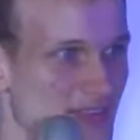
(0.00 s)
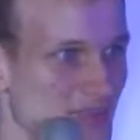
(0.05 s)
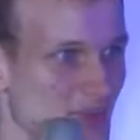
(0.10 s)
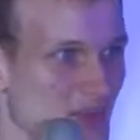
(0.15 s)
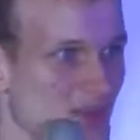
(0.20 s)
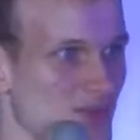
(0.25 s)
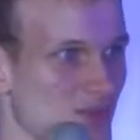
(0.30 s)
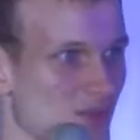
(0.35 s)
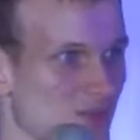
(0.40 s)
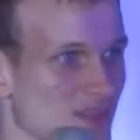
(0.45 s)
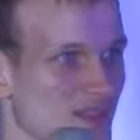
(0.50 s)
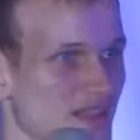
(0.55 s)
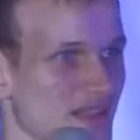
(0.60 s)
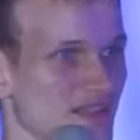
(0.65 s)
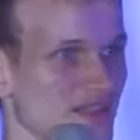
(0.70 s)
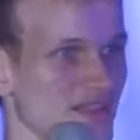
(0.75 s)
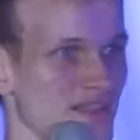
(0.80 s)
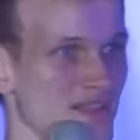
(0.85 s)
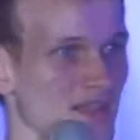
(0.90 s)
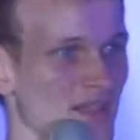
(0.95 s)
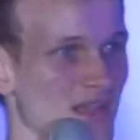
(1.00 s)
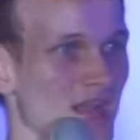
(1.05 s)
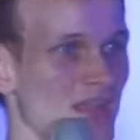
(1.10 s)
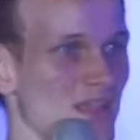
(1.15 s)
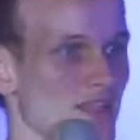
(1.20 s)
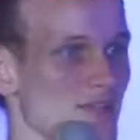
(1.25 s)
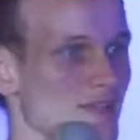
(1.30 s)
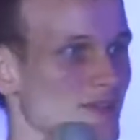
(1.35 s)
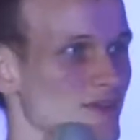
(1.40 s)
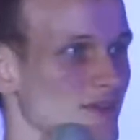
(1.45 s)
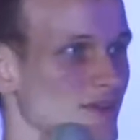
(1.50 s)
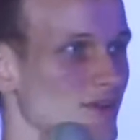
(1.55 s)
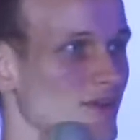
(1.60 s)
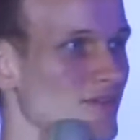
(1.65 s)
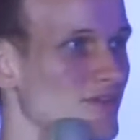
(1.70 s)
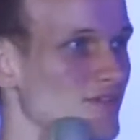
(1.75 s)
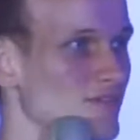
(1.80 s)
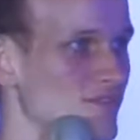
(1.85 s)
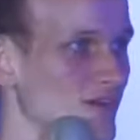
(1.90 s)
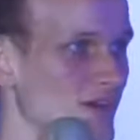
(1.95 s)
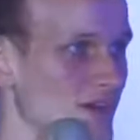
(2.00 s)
an understanding of